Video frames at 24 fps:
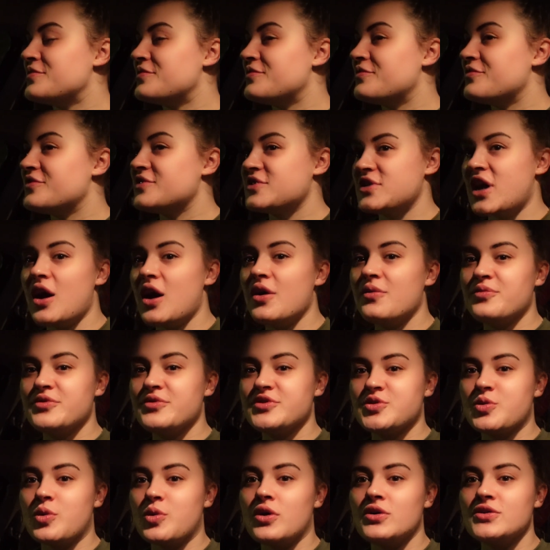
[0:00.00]
starting with
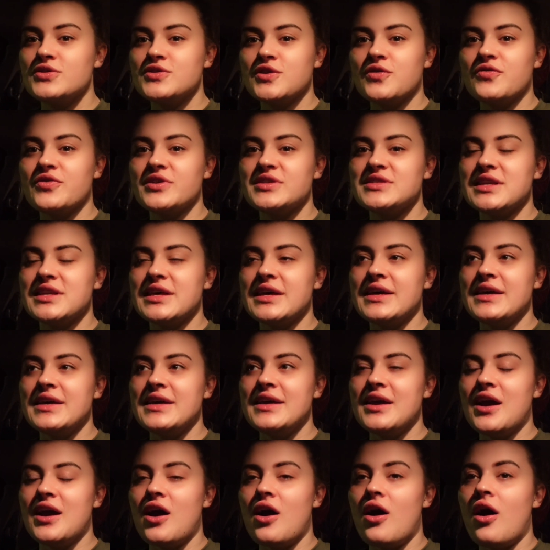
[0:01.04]
squats,
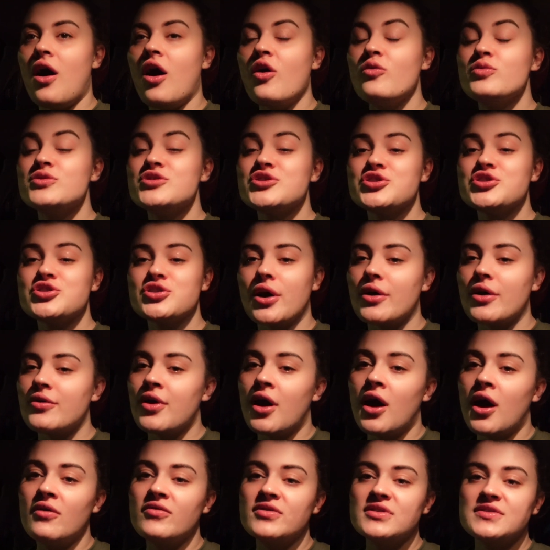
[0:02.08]
obviously, I was so
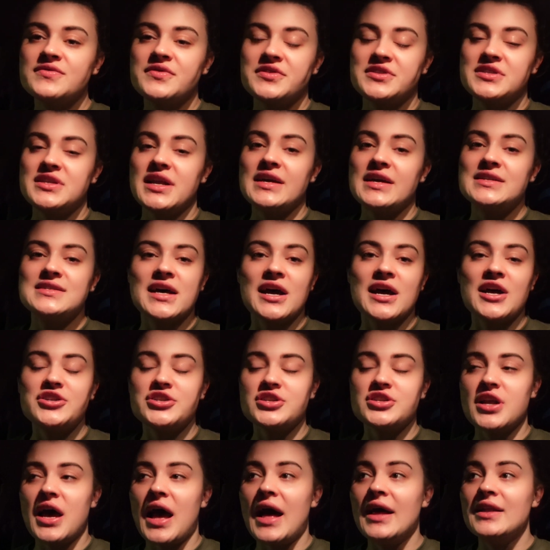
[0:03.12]
nervous for today's
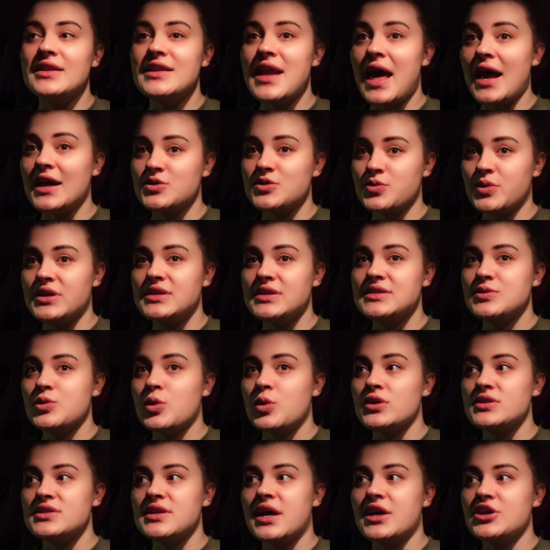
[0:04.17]
session and next week's
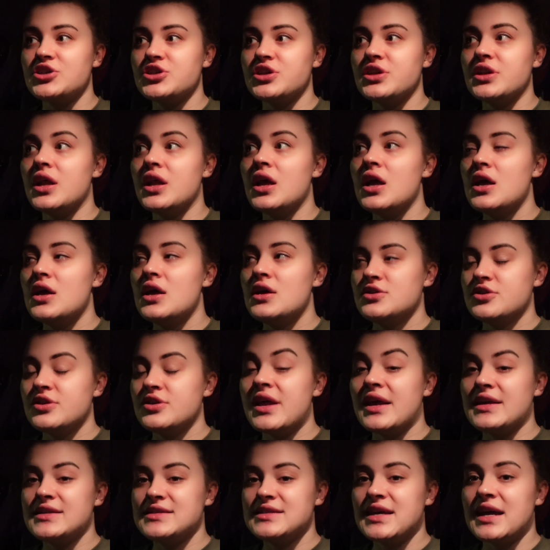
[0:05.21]
squat session. So
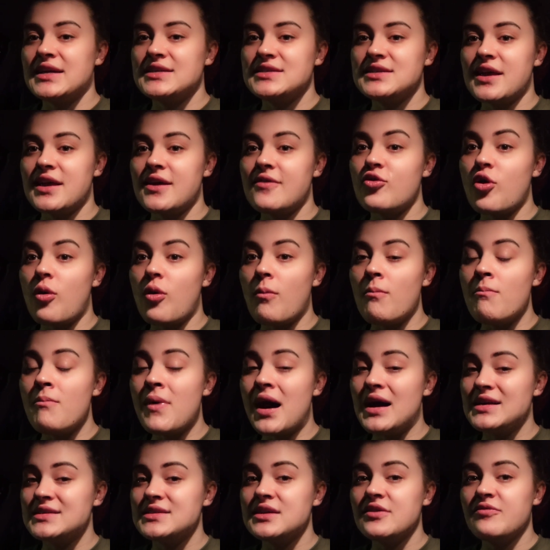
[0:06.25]
next Saturday, I've got
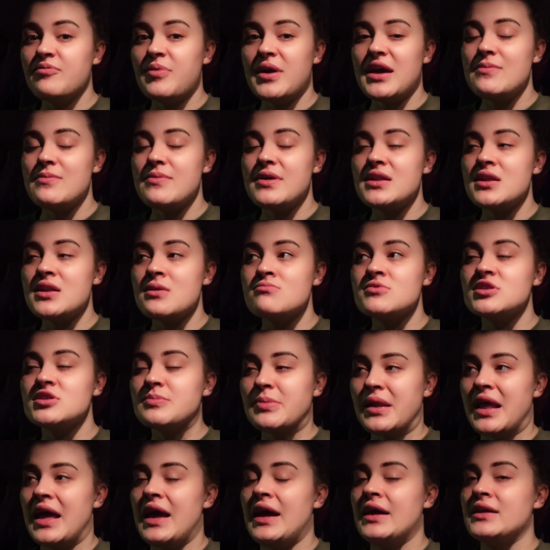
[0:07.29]
massive PB numbers
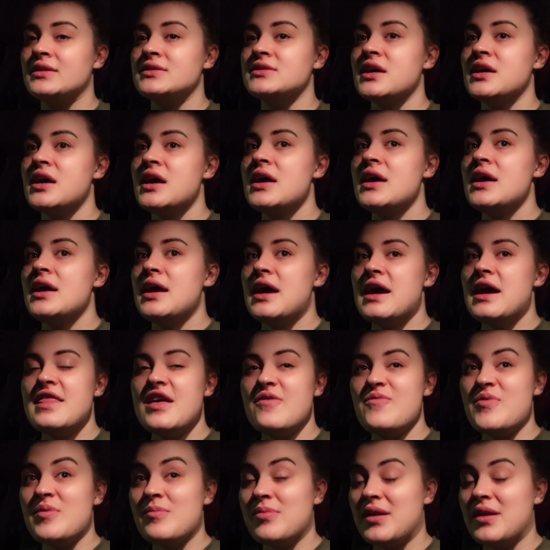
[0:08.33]
planned, and they've been